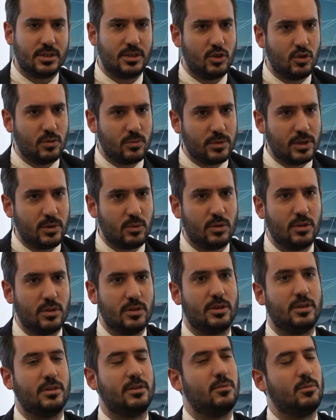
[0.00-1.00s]
in Gyumri.
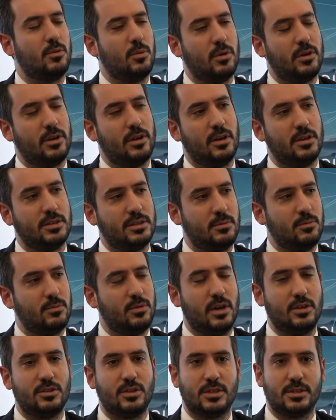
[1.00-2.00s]
We're working on some
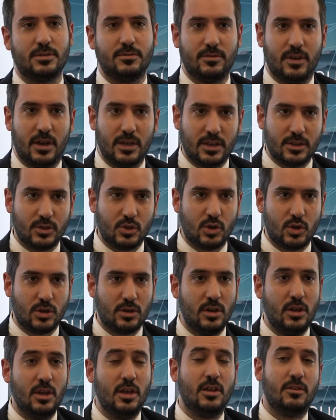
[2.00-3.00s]
projects in
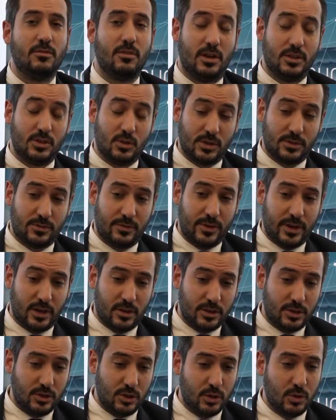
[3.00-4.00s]
Vanazor. Vanazor is
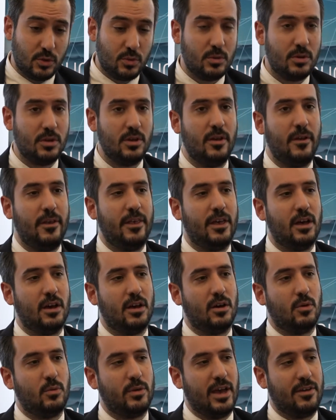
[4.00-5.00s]
fairly new.
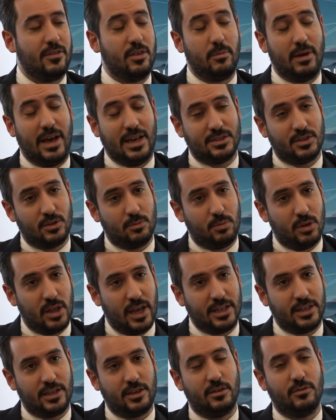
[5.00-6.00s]
We have the master
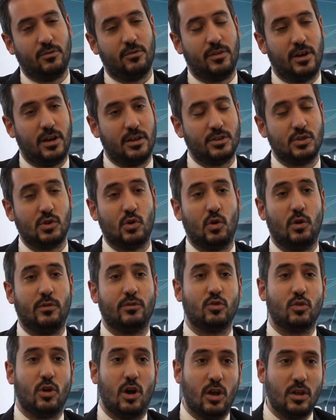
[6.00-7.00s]
planning of Vanazor
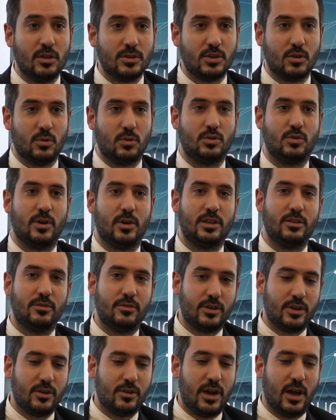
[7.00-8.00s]
overall, so we're trying to
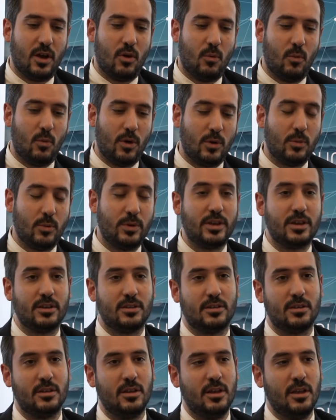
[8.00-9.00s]
figure out where we
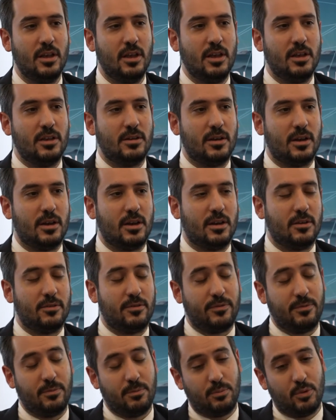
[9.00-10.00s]
can
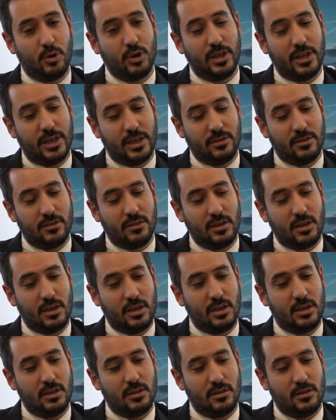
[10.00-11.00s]
put in
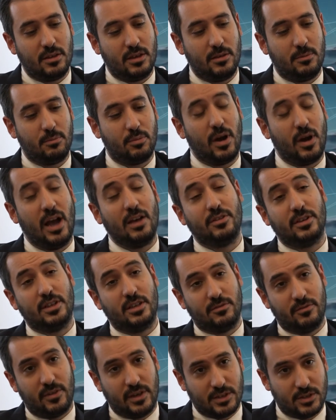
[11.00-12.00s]
the private
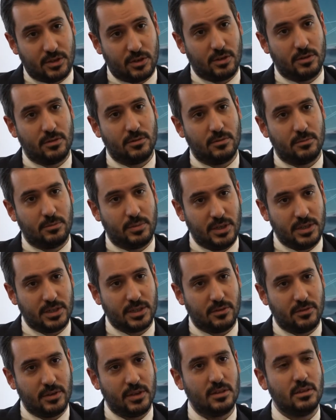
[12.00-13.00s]
investor piece
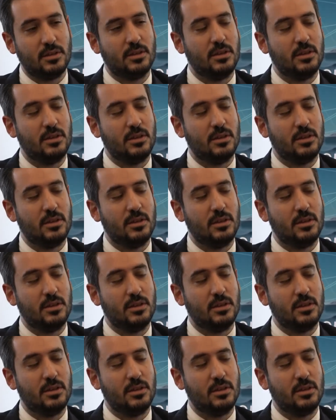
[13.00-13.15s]
of it,